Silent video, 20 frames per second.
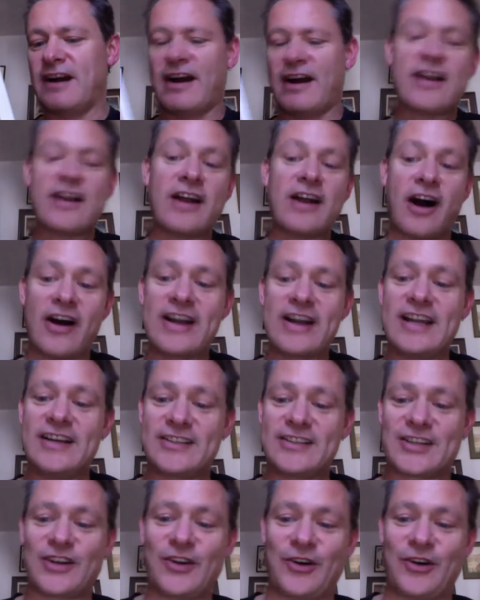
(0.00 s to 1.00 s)
I
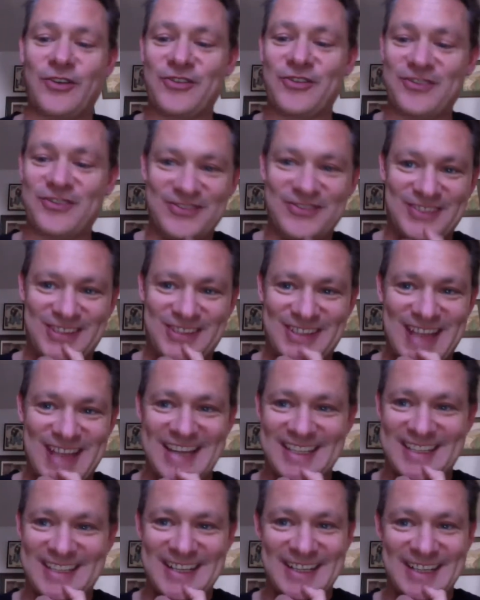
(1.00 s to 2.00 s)
learnt a lot
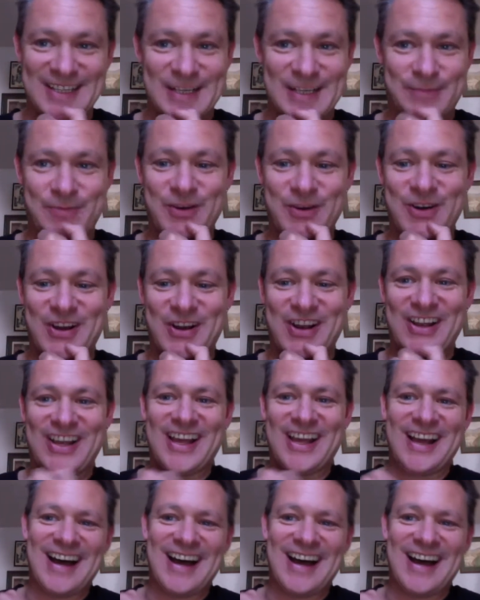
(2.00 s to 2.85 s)
editing this book.